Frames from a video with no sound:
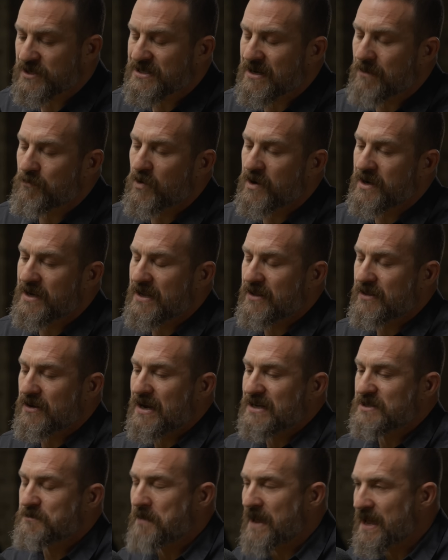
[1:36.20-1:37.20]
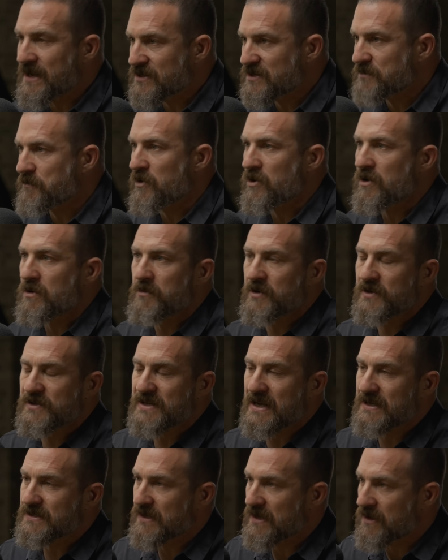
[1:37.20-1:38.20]
someone either has bank sperm or
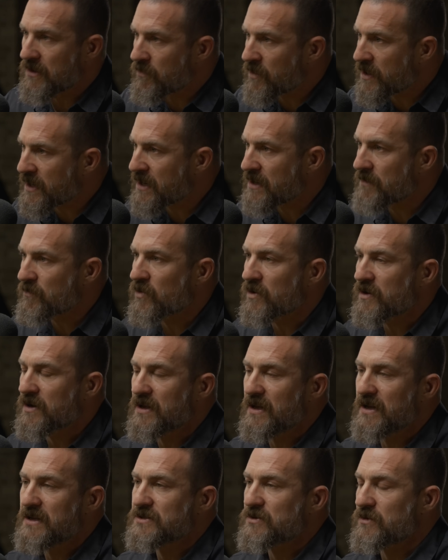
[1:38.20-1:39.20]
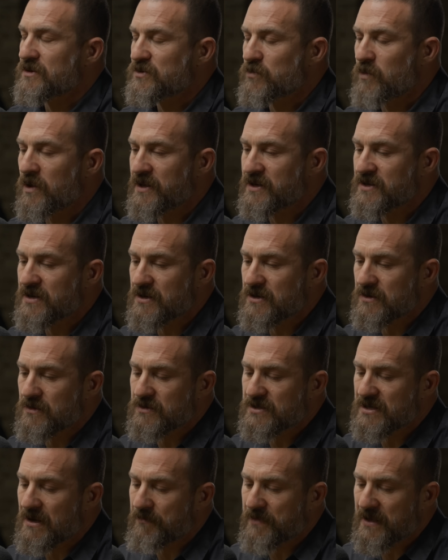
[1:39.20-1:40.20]
decides they don't want any more kids, or is willing to do
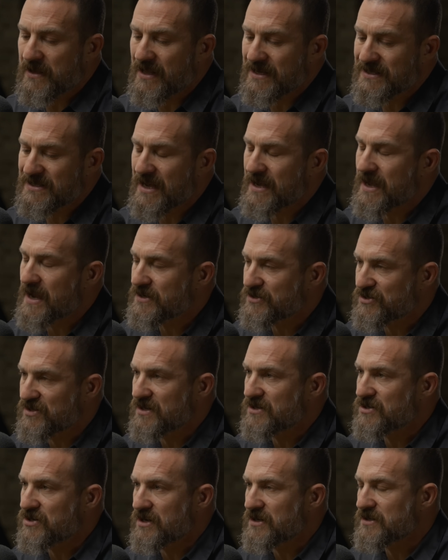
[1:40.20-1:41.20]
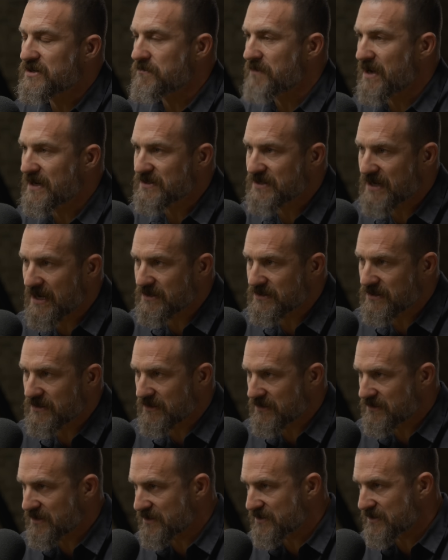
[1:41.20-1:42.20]
something like take H C G to maintain
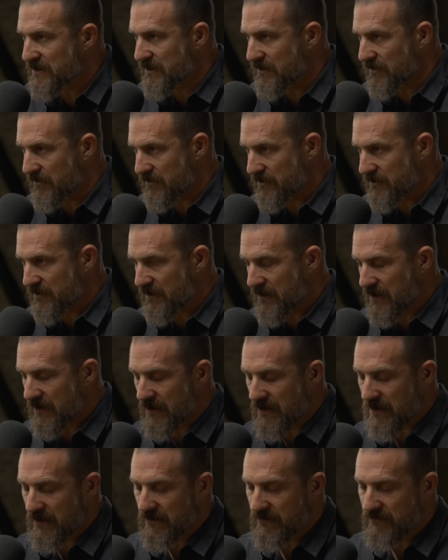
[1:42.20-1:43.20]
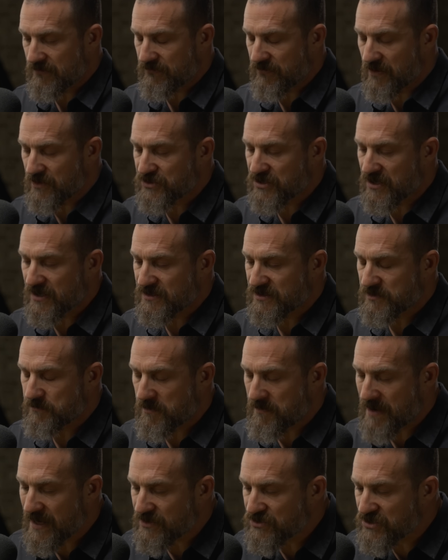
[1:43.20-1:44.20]
testicular and uh, function and
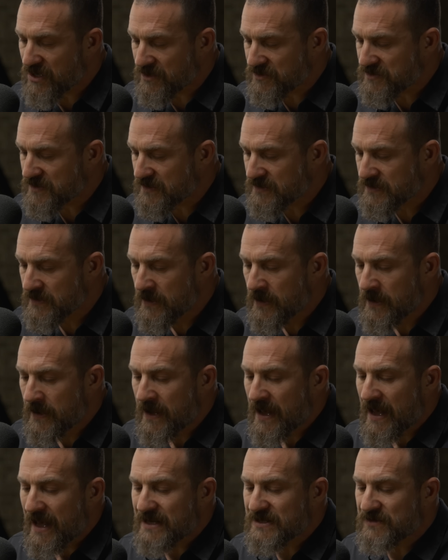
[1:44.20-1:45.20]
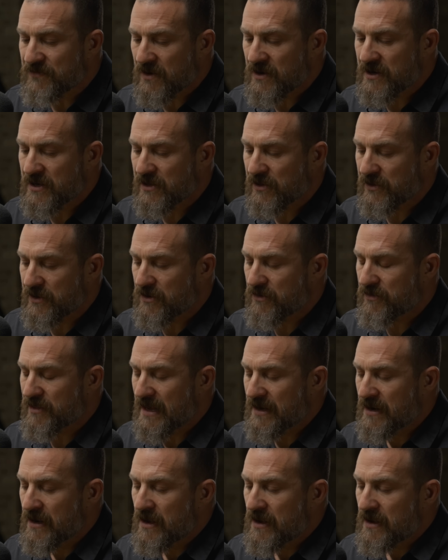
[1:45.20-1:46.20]
spermatogenesis, it's very clear that